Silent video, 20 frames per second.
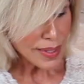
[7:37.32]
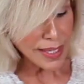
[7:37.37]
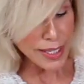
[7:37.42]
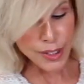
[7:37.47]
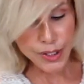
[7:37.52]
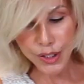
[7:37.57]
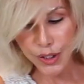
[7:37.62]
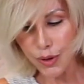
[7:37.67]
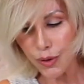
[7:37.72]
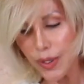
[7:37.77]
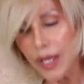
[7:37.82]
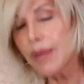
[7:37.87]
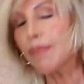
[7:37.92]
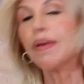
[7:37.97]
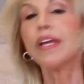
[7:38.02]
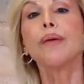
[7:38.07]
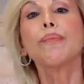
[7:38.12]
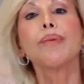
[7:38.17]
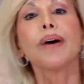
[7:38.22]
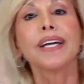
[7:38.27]
It's
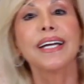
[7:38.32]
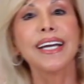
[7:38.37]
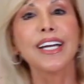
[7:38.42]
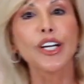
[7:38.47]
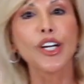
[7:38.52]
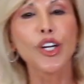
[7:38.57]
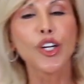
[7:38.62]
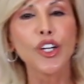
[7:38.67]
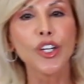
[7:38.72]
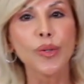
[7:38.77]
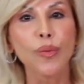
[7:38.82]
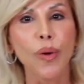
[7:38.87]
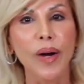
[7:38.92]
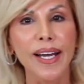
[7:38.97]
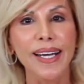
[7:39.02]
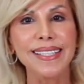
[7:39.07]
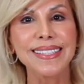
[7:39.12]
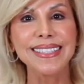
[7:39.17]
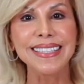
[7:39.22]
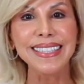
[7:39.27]
creamy, but in a good
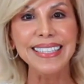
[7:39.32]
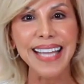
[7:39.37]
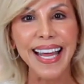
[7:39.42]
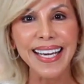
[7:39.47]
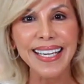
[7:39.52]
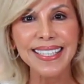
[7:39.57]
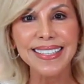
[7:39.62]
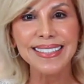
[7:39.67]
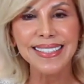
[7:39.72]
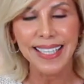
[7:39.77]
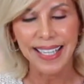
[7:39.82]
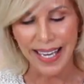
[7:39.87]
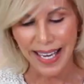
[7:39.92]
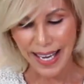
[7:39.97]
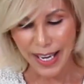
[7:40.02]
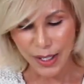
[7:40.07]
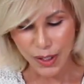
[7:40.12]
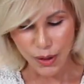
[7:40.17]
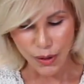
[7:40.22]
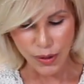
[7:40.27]
way. It's light
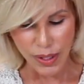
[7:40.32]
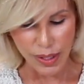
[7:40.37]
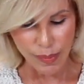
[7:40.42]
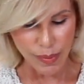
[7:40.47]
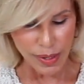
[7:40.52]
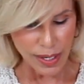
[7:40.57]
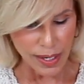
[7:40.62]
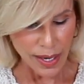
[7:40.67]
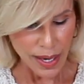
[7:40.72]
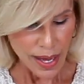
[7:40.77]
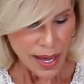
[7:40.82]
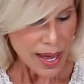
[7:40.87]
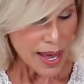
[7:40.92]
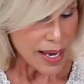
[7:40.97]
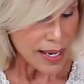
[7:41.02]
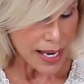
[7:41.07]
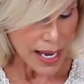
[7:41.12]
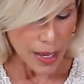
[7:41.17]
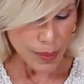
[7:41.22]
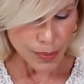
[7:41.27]
and creamy
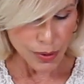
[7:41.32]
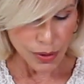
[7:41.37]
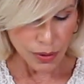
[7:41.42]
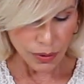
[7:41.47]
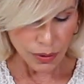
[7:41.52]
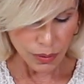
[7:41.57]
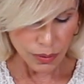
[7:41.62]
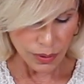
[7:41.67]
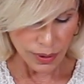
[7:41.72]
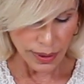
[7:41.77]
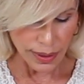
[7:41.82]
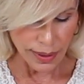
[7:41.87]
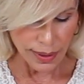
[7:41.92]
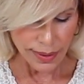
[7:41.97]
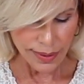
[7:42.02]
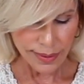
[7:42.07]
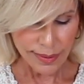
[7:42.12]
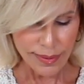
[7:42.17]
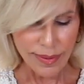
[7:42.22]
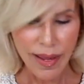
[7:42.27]
and absolutely
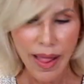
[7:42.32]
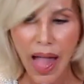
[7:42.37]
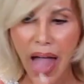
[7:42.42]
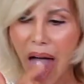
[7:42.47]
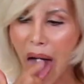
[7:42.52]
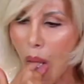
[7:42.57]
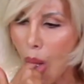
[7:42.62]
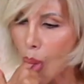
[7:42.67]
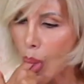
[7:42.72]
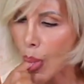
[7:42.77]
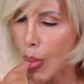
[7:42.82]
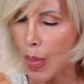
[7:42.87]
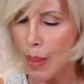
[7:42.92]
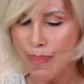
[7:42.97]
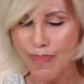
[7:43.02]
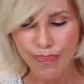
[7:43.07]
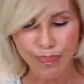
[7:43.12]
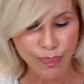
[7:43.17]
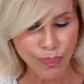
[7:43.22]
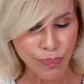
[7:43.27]
mm,
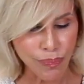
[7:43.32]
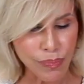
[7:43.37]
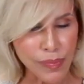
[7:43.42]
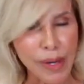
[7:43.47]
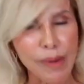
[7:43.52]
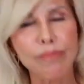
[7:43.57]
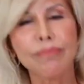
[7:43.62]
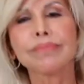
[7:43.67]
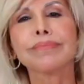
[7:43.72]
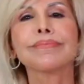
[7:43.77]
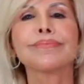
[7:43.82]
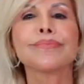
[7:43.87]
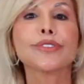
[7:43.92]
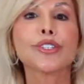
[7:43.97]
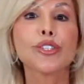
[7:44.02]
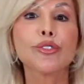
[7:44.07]
mm,